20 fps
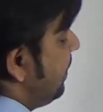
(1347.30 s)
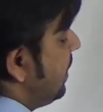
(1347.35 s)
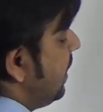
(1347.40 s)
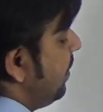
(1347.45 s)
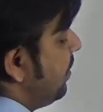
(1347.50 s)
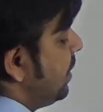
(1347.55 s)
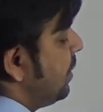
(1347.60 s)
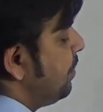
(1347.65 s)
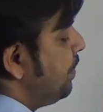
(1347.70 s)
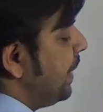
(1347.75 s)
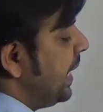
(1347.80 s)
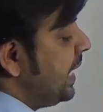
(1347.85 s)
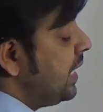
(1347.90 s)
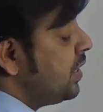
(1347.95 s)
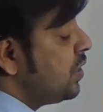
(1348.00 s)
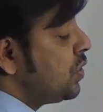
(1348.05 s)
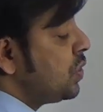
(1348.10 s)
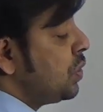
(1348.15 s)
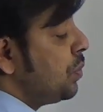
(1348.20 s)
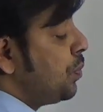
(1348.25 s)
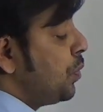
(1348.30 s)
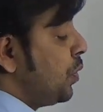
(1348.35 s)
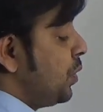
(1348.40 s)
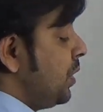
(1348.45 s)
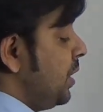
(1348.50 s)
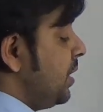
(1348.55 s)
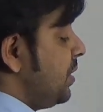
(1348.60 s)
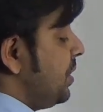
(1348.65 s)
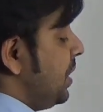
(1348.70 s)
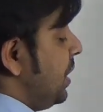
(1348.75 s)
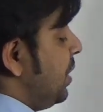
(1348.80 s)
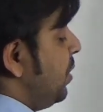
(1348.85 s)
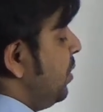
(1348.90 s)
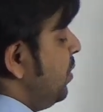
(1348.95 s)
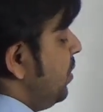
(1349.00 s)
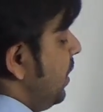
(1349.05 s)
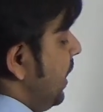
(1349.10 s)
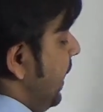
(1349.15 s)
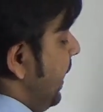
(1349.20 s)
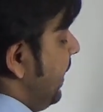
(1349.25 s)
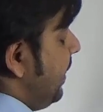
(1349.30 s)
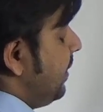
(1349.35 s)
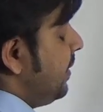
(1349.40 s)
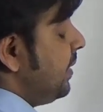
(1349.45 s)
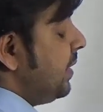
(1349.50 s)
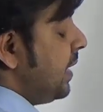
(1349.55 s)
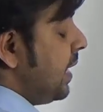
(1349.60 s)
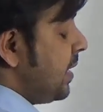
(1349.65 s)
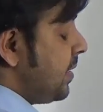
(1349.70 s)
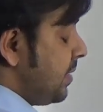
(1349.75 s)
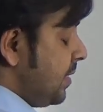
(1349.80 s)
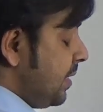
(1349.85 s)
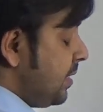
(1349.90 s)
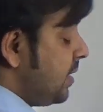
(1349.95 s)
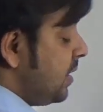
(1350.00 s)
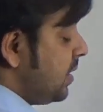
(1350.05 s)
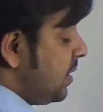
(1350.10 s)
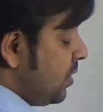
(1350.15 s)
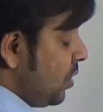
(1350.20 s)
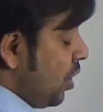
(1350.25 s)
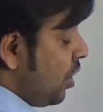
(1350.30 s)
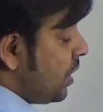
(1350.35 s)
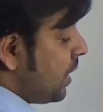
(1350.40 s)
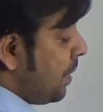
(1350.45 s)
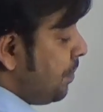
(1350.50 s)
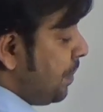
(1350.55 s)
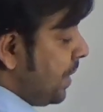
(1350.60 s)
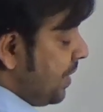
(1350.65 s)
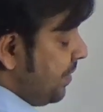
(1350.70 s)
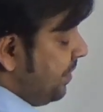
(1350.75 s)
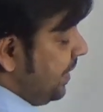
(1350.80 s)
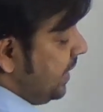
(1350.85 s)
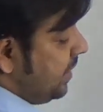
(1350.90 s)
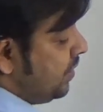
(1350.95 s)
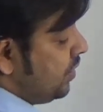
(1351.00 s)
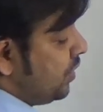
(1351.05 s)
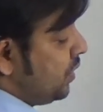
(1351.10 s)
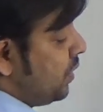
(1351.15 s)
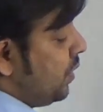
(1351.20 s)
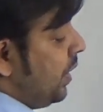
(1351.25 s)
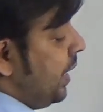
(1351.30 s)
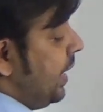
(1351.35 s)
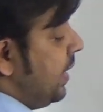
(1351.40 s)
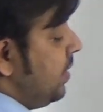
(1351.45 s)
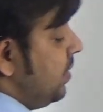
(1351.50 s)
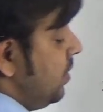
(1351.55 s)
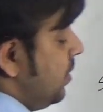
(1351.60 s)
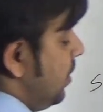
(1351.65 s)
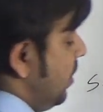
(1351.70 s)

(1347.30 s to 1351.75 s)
some space to put the 0, and as this is not a perfect square,